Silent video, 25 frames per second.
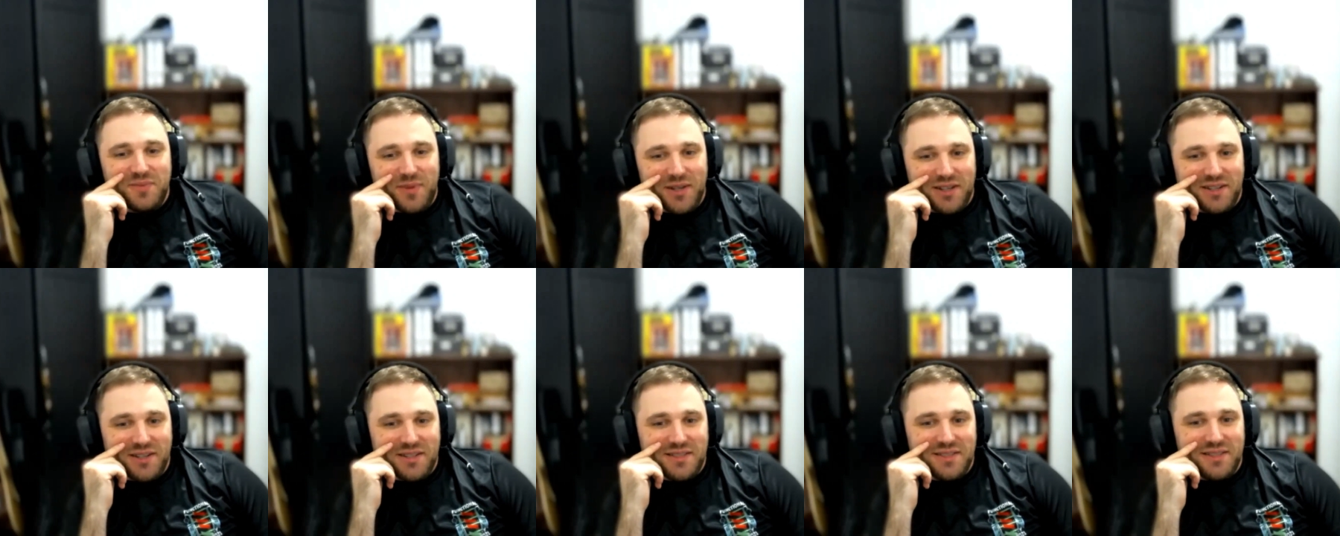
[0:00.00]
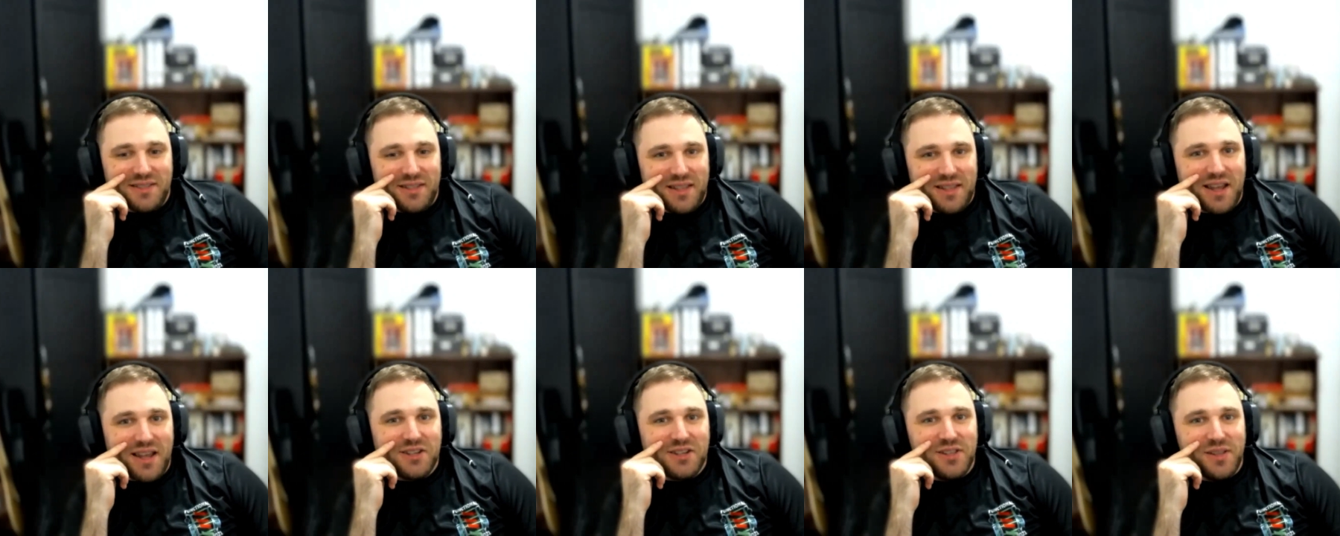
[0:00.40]
because
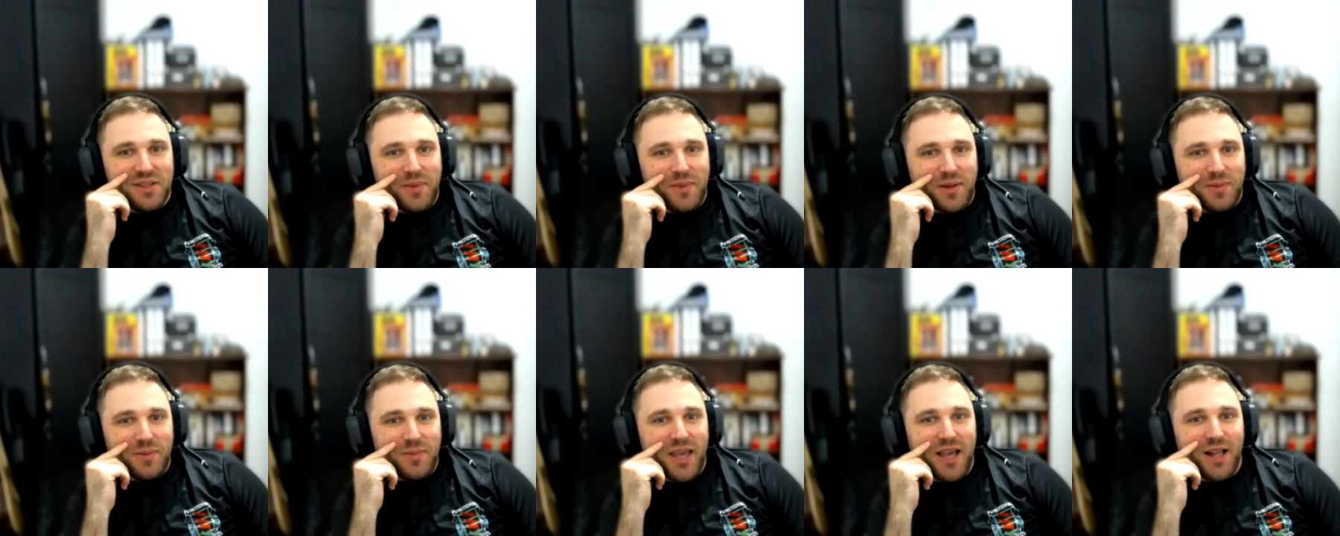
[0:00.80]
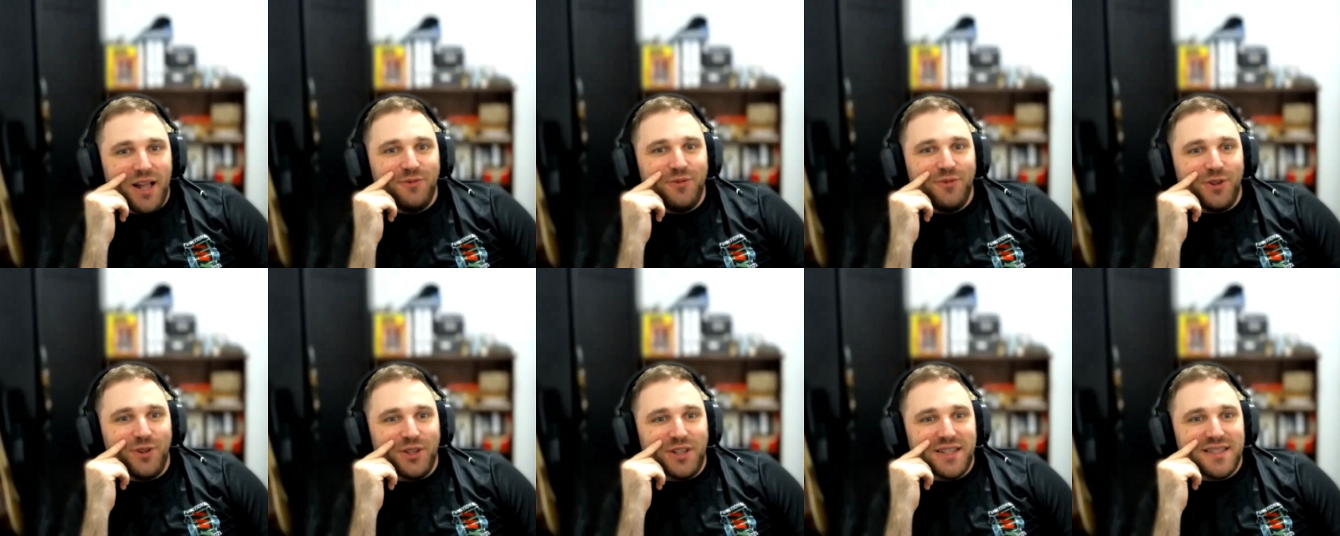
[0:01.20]
it actually might be
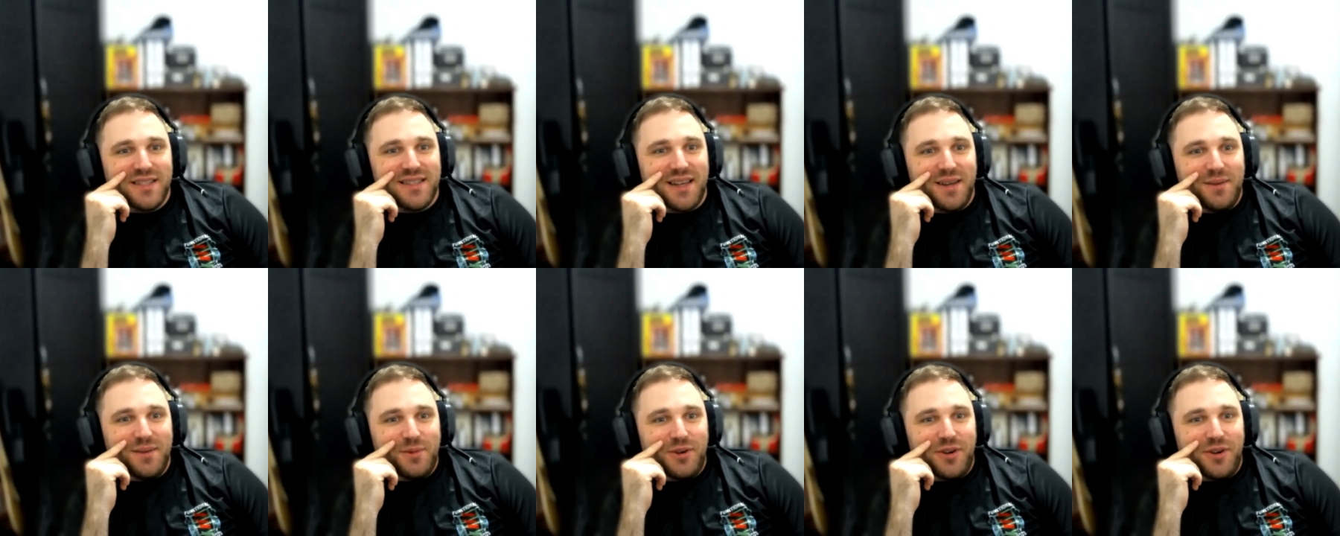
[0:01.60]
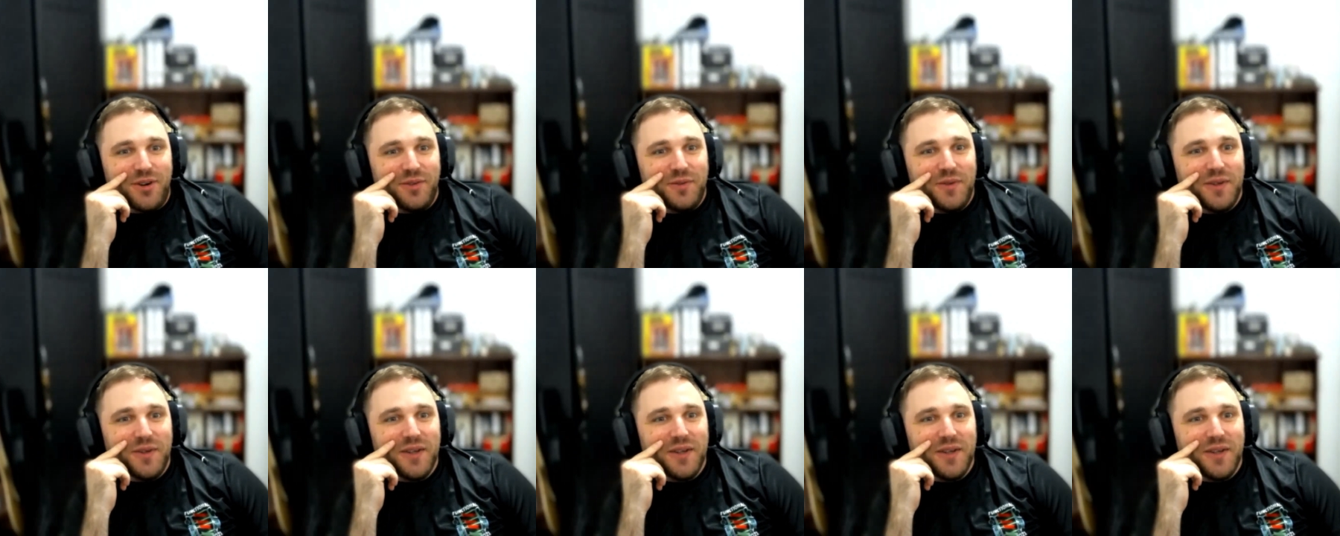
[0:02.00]
helpful this time around.